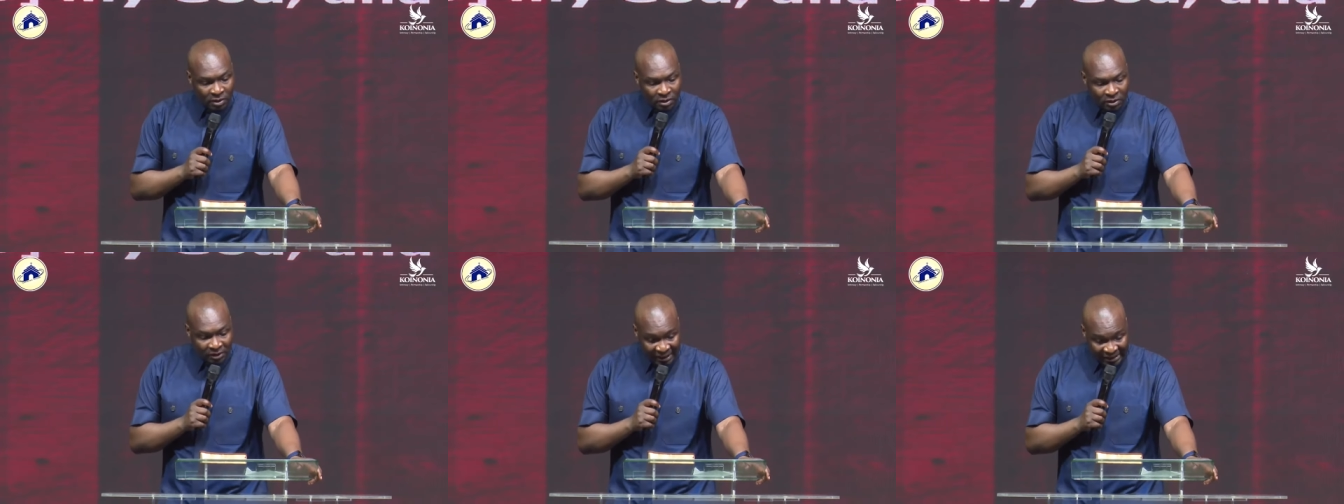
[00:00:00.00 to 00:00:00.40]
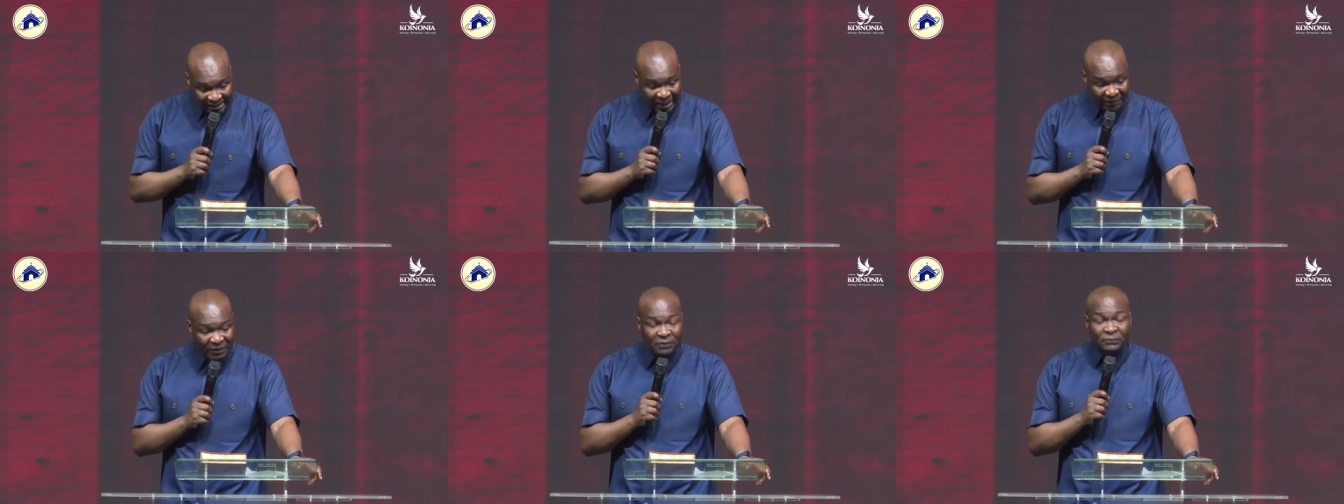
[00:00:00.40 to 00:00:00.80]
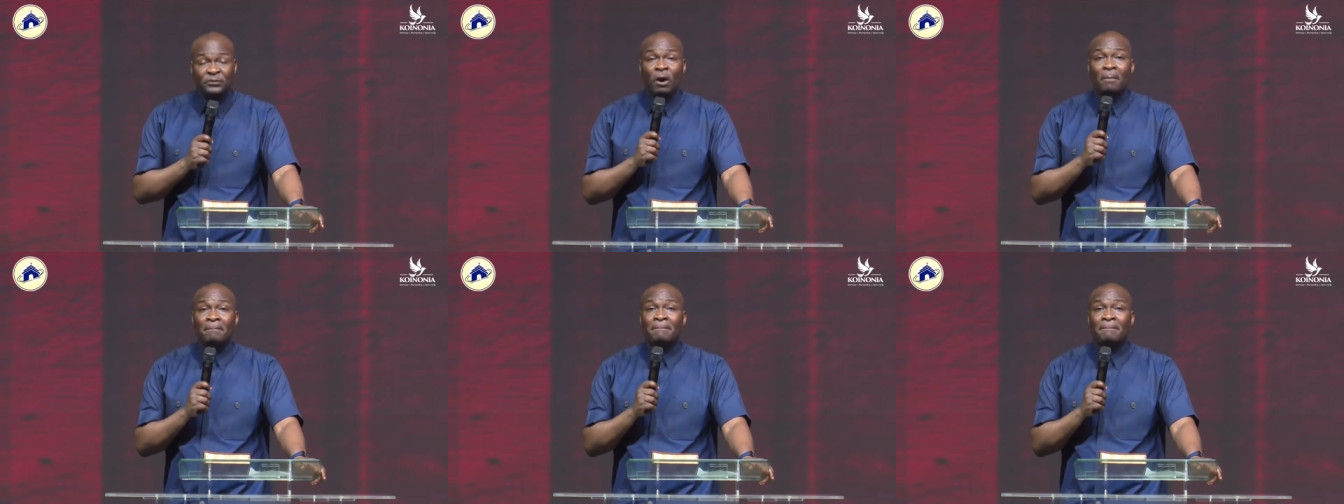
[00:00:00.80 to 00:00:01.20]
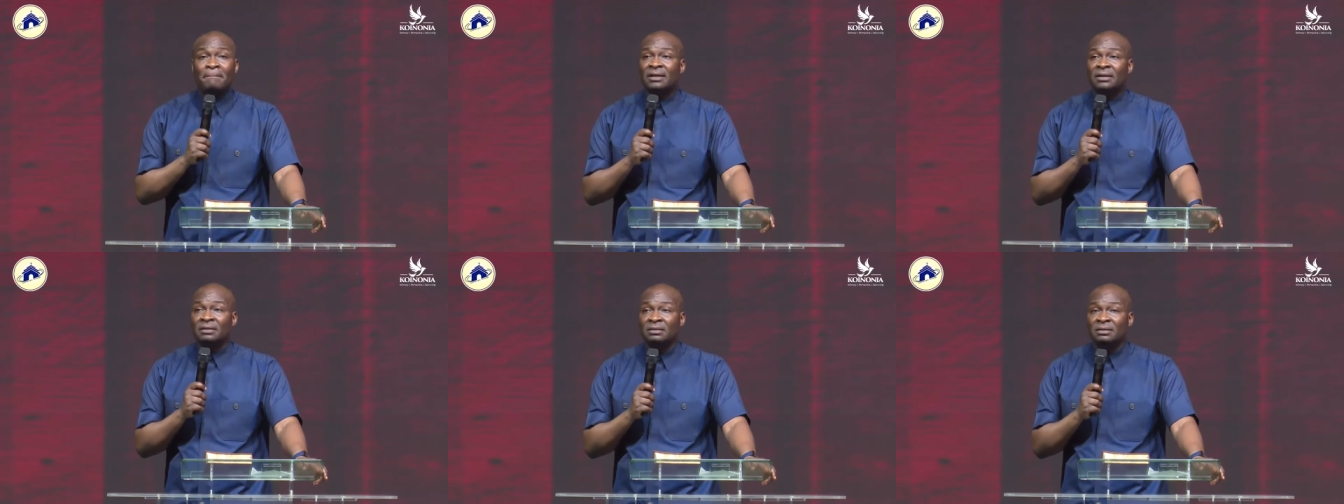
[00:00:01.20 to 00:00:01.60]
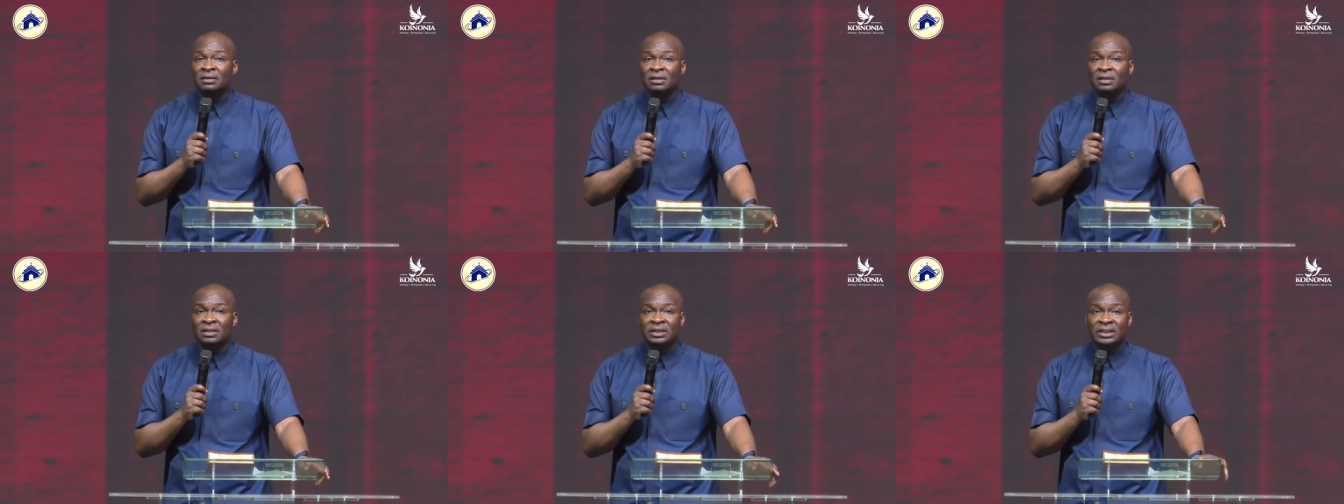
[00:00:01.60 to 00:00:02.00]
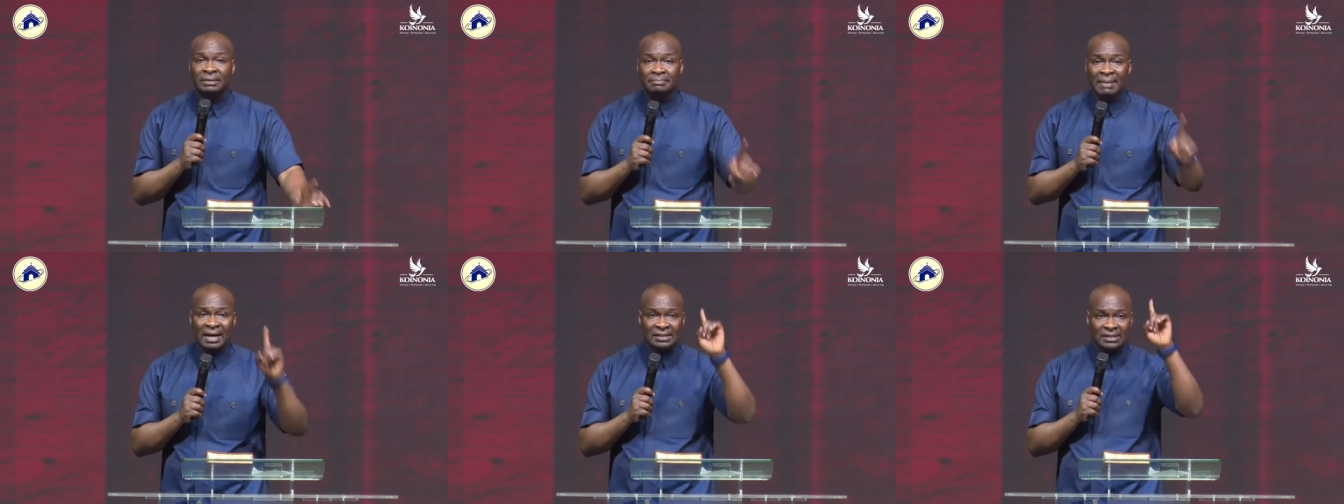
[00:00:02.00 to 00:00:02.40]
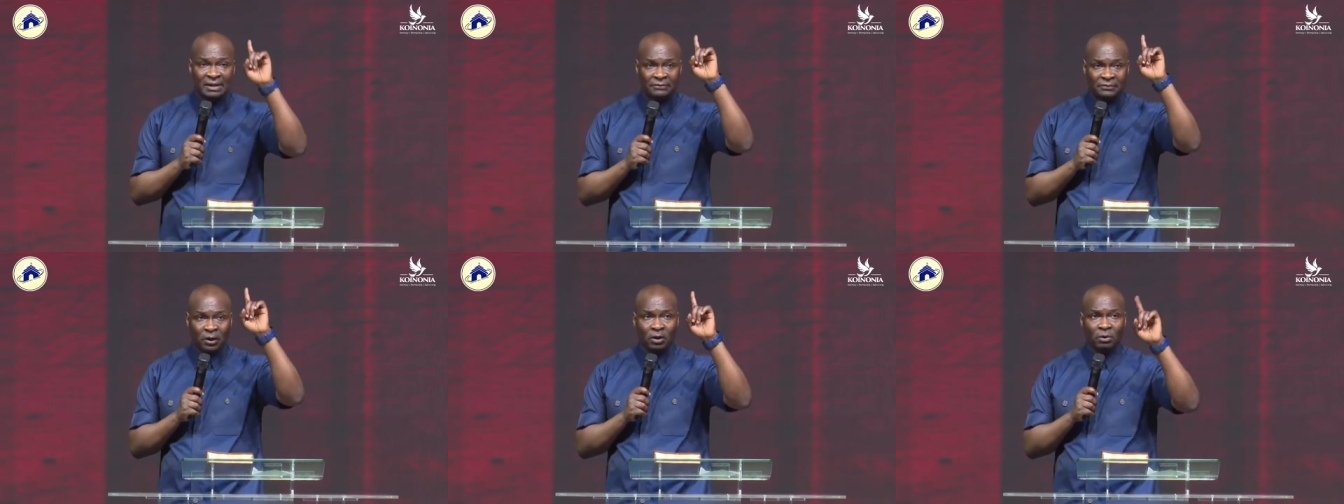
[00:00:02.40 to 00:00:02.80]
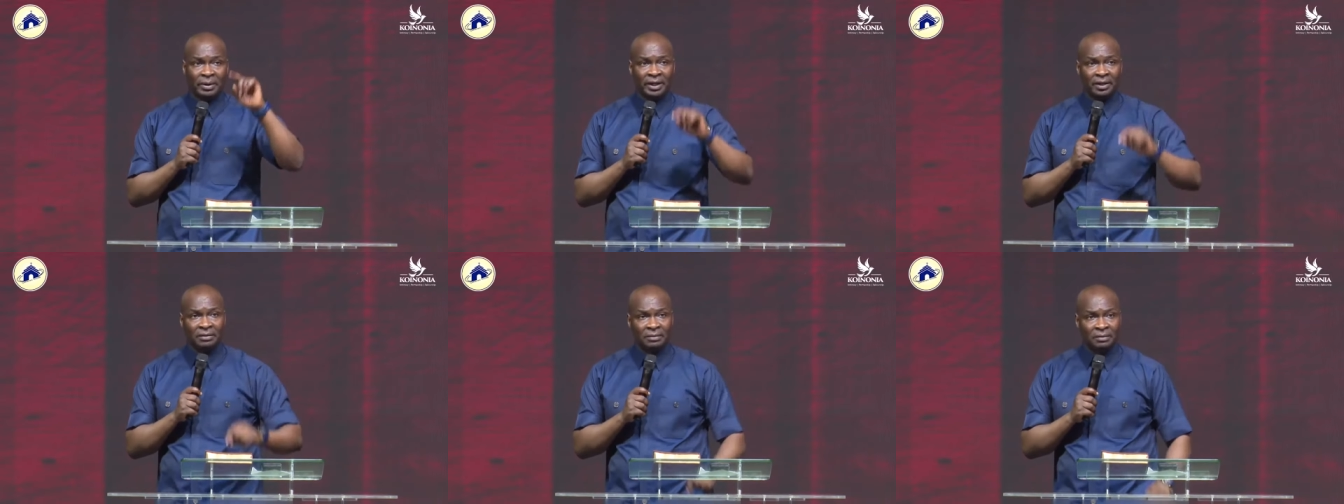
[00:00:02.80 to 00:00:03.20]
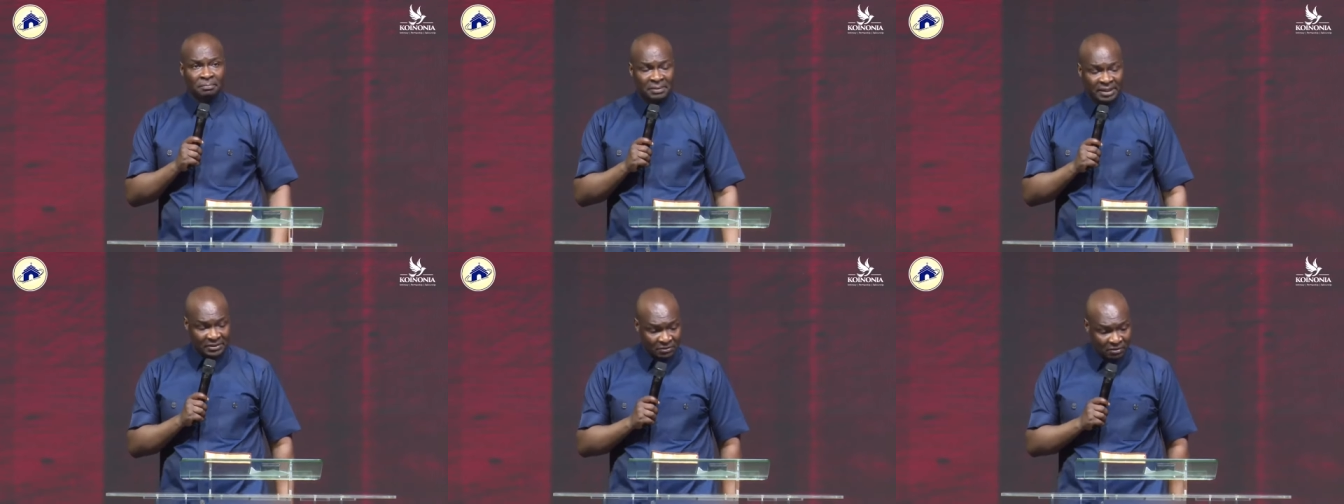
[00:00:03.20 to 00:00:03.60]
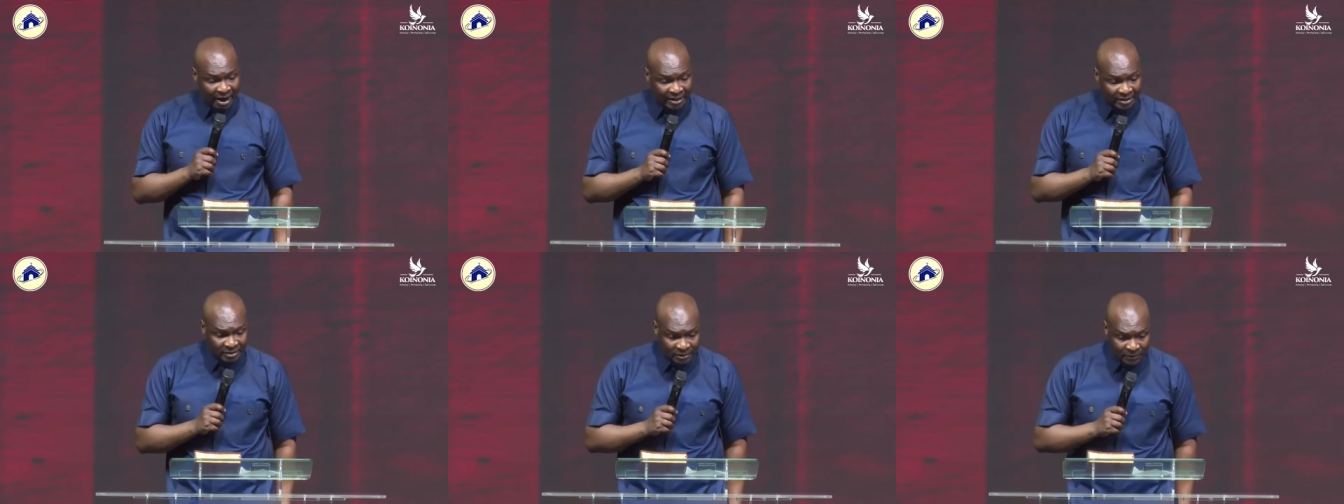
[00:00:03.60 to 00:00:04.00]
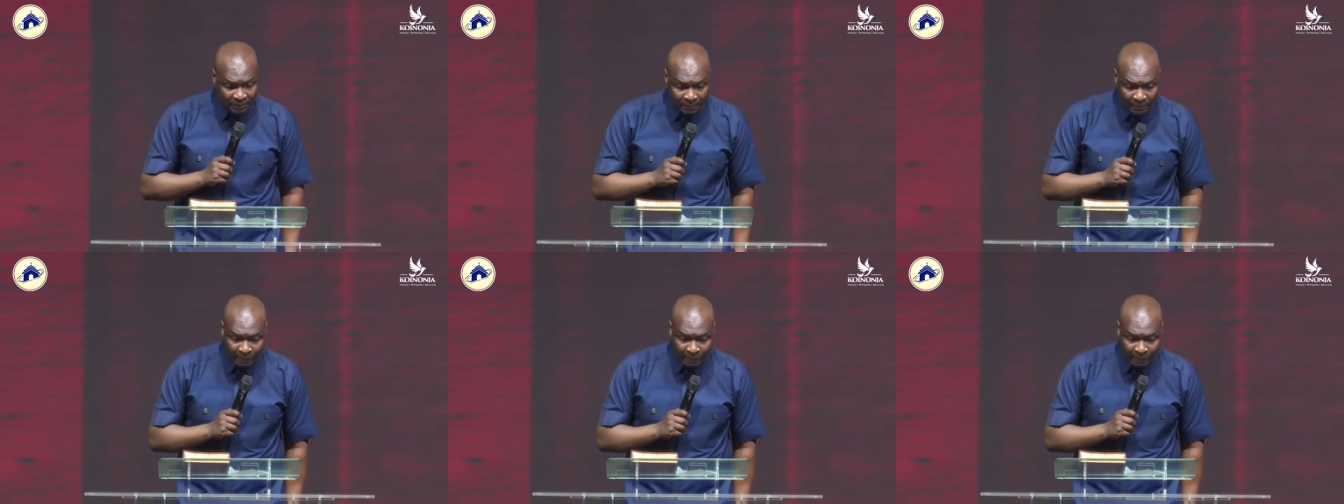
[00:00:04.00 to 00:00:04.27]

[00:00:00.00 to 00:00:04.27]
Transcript: Receiving from men demands the following. Please write.